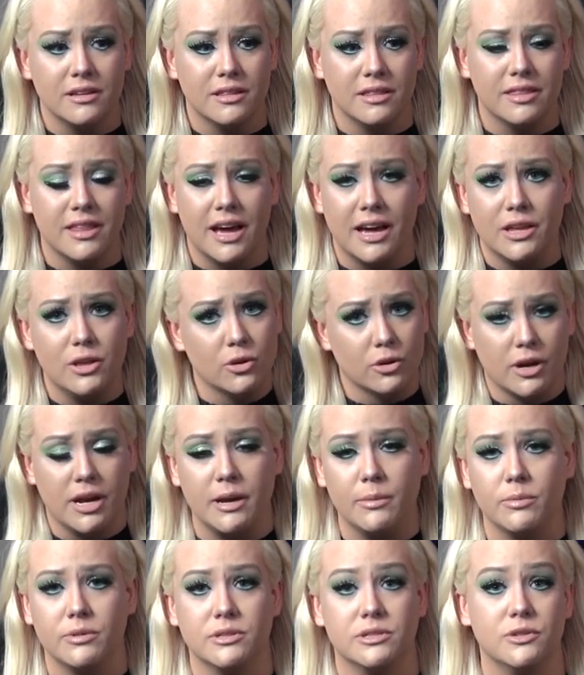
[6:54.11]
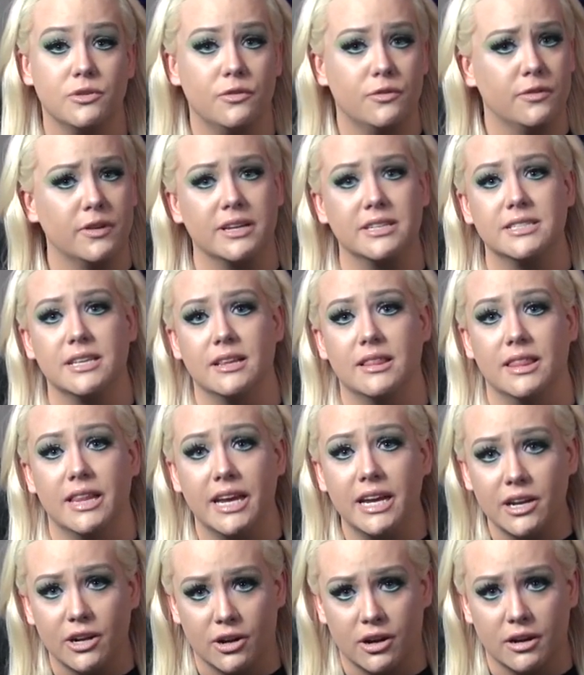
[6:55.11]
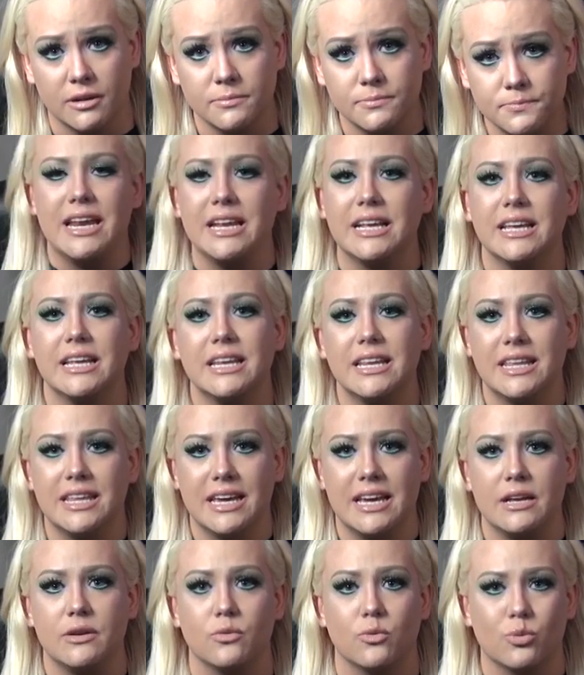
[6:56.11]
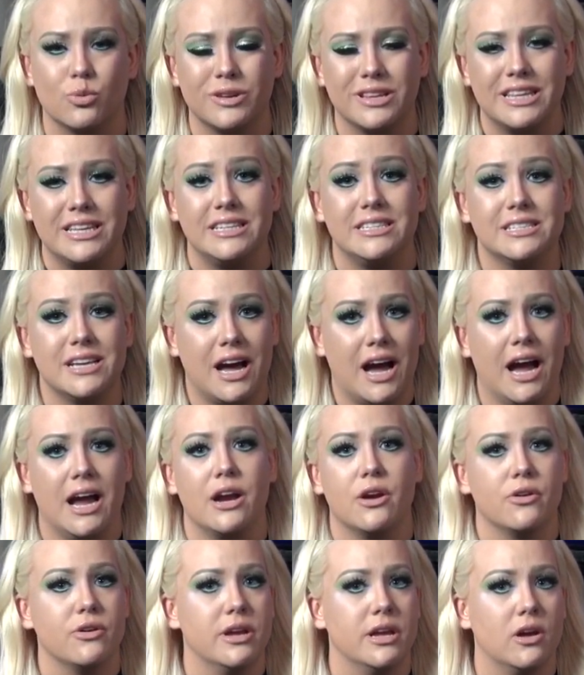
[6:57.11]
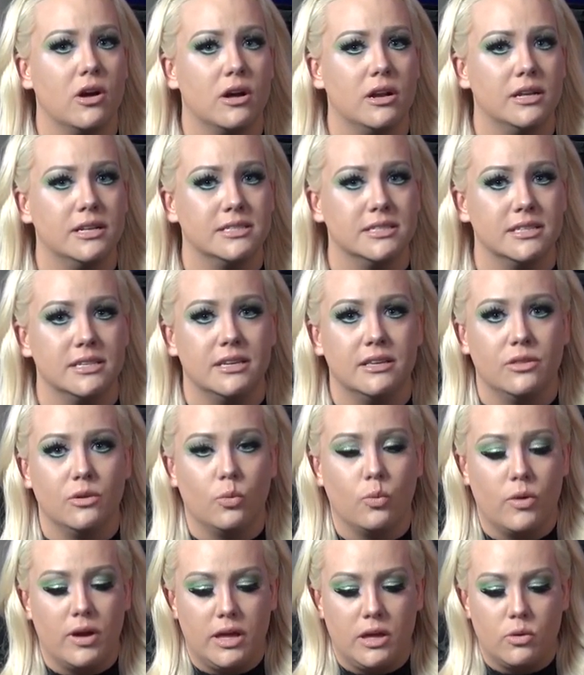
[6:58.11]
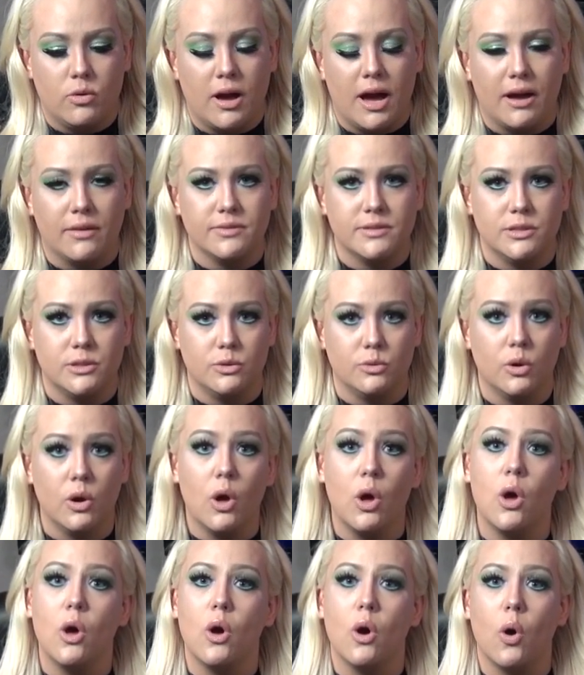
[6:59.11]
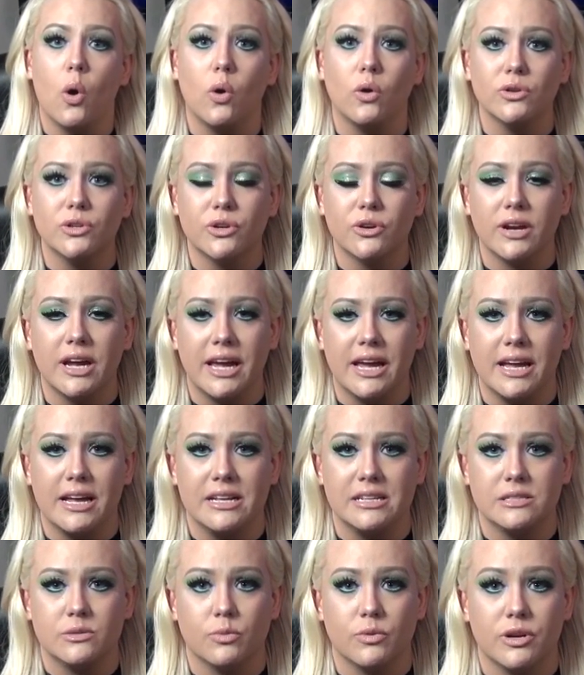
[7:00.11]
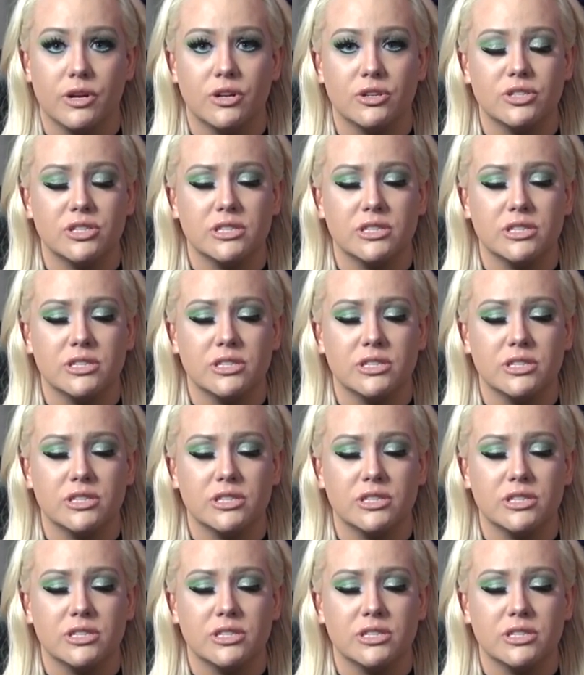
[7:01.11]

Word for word: that you're able to fix it later. It can get really tiring, honestly, the way you have to hold your hands where you're